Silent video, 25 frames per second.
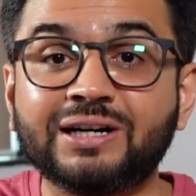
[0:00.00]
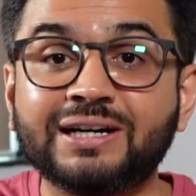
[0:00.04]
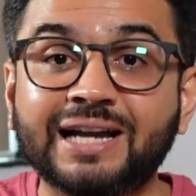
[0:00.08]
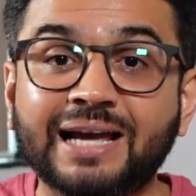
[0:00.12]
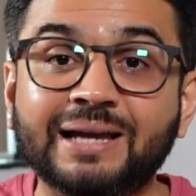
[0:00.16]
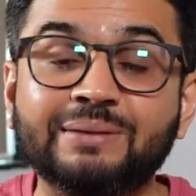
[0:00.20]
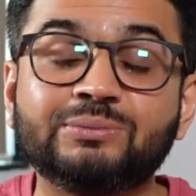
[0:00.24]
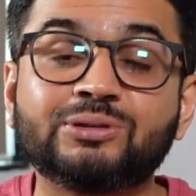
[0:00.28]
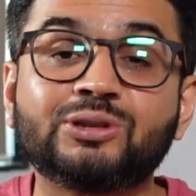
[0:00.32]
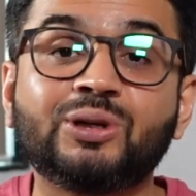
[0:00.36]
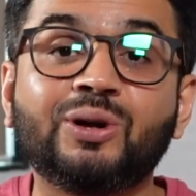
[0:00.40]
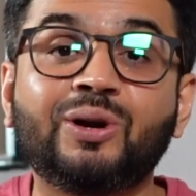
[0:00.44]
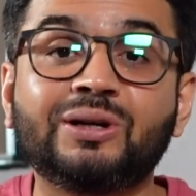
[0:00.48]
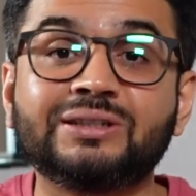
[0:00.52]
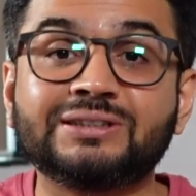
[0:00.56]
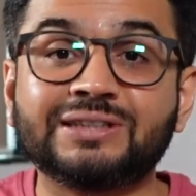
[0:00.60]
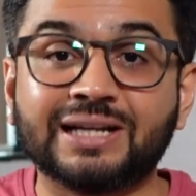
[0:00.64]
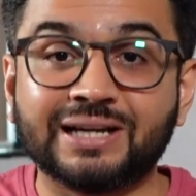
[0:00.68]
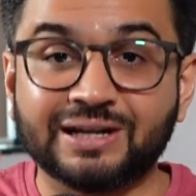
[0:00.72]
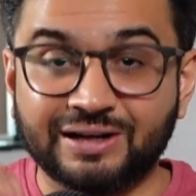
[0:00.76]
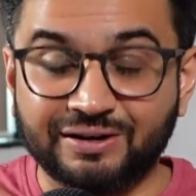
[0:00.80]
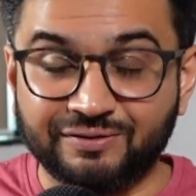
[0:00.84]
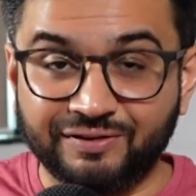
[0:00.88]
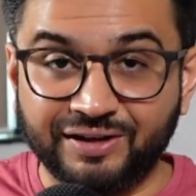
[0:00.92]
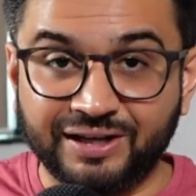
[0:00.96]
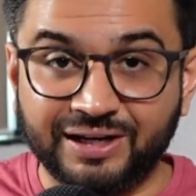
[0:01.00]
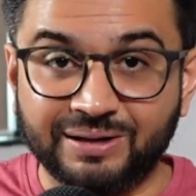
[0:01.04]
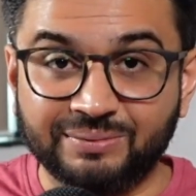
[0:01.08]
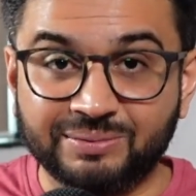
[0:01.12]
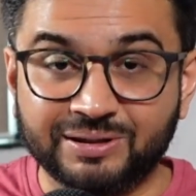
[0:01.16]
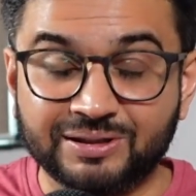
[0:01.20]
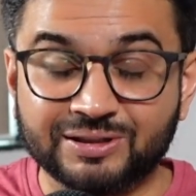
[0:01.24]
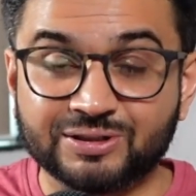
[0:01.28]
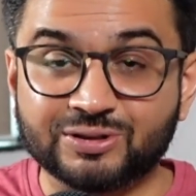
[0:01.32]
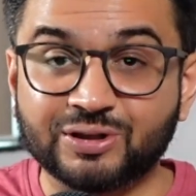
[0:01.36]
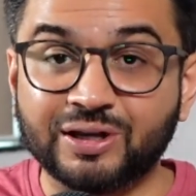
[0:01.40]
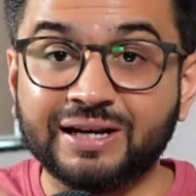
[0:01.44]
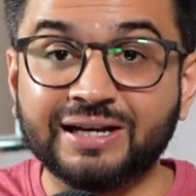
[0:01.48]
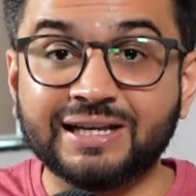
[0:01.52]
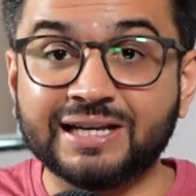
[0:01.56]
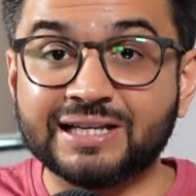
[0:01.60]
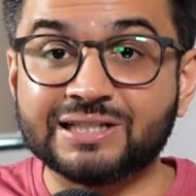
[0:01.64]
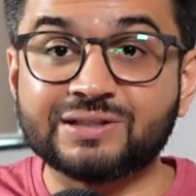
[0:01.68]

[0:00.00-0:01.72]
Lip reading: time slots are available. So in case